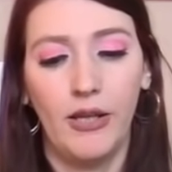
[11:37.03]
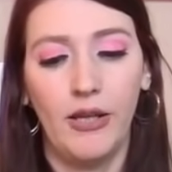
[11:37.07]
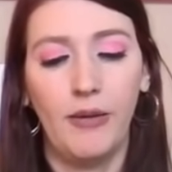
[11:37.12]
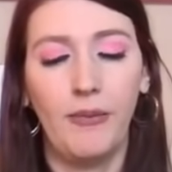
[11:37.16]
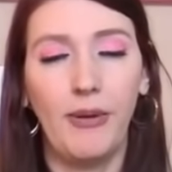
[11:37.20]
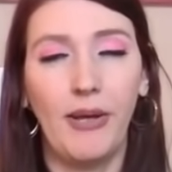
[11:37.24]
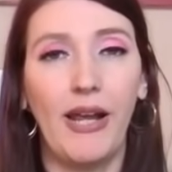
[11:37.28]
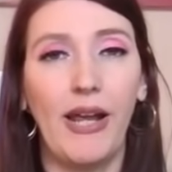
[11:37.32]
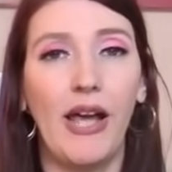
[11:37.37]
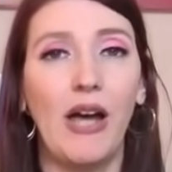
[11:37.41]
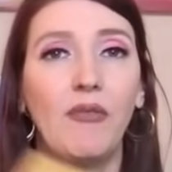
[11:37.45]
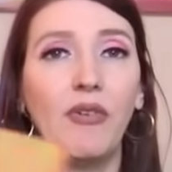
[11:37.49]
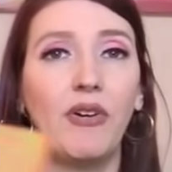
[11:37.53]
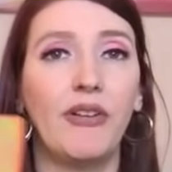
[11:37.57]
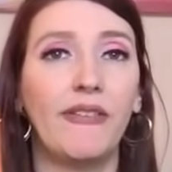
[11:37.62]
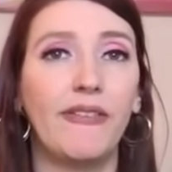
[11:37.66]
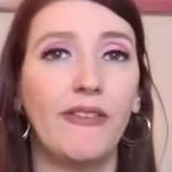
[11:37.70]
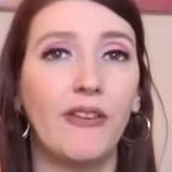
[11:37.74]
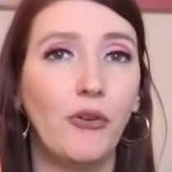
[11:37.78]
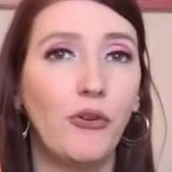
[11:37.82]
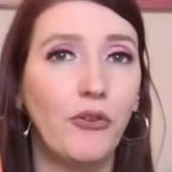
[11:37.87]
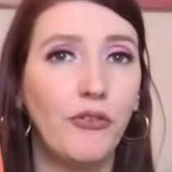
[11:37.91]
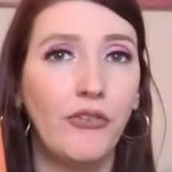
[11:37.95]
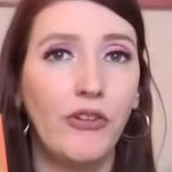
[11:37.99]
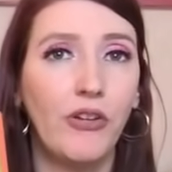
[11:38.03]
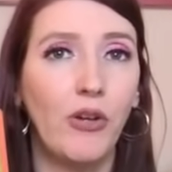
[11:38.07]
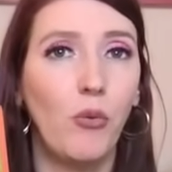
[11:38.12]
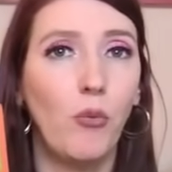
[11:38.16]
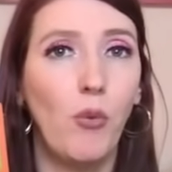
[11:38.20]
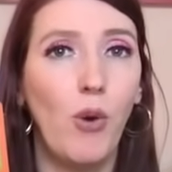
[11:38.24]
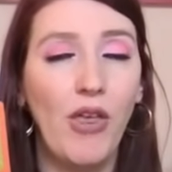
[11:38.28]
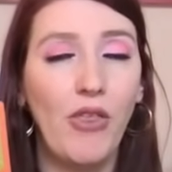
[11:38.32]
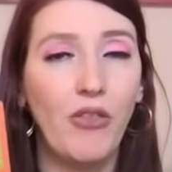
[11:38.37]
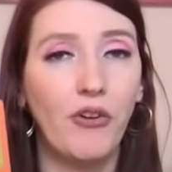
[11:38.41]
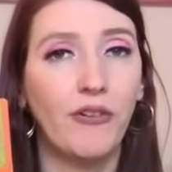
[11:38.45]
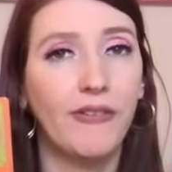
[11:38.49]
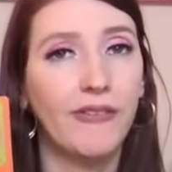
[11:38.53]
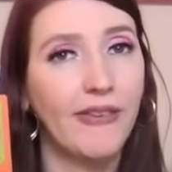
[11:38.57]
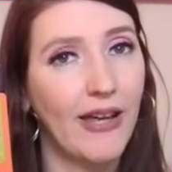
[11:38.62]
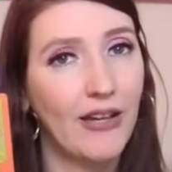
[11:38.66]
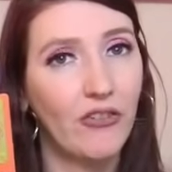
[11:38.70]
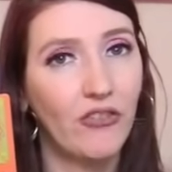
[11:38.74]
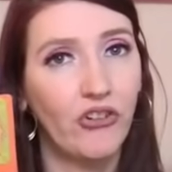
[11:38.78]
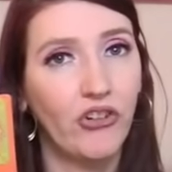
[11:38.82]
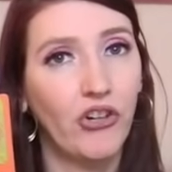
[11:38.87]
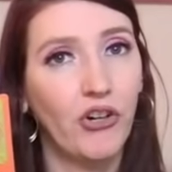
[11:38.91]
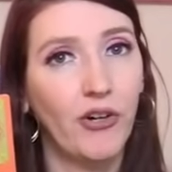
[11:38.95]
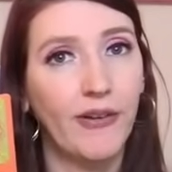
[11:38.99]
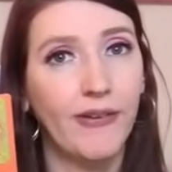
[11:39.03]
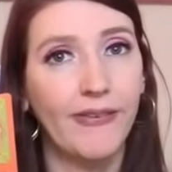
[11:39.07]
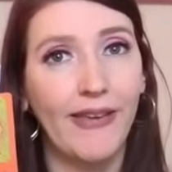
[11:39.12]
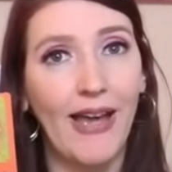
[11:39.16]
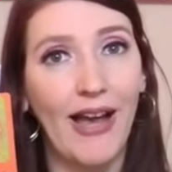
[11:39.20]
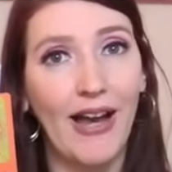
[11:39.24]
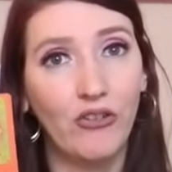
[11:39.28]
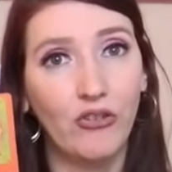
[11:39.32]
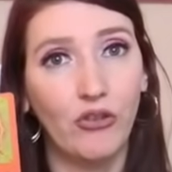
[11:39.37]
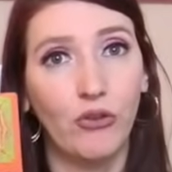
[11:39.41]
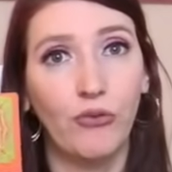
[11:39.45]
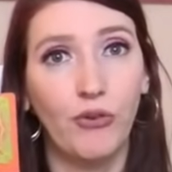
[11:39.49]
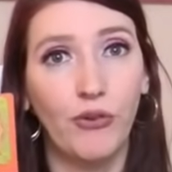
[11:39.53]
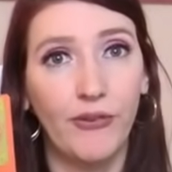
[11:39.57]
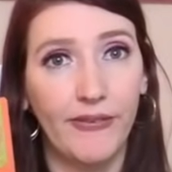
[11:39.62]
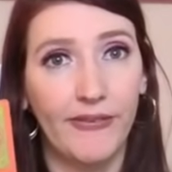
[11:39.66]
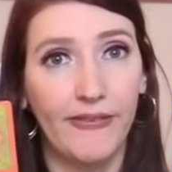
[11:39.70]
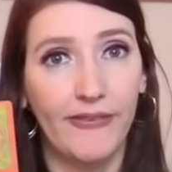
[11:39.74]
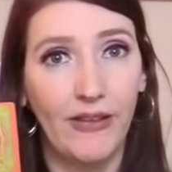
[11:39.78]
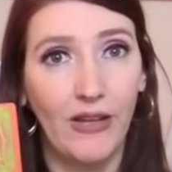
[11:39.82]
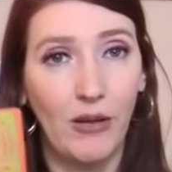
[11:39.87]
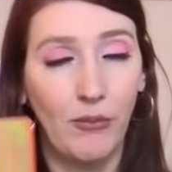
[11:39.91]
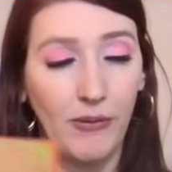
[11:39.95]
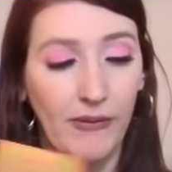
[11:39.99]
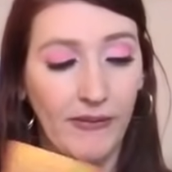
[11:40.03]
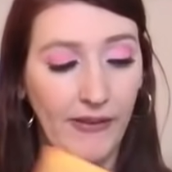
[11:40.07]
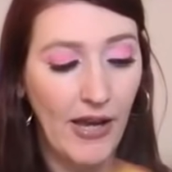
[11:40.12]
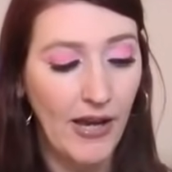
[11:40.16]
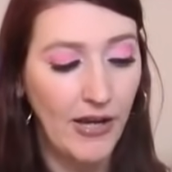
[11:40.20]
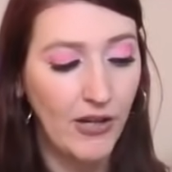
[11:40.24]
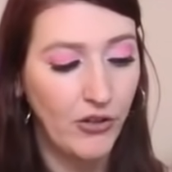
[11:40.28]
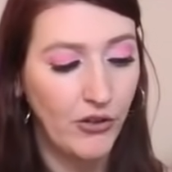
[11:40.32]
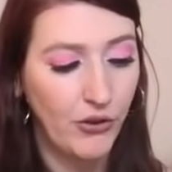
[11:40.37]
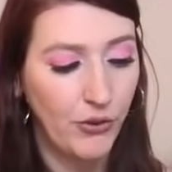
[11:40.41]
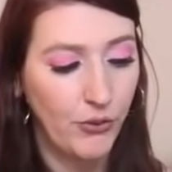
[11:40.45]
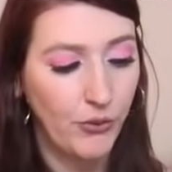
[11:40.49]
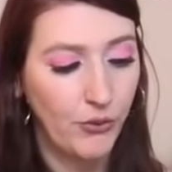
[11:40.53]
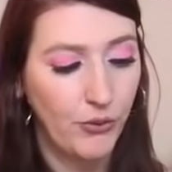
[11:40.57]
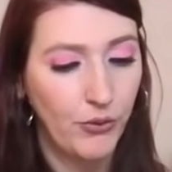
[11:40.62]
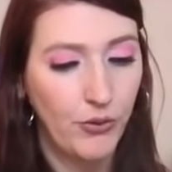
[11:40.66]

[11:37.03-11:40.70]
but I have uncertainty of whether Sagittarius actually feels the same as I do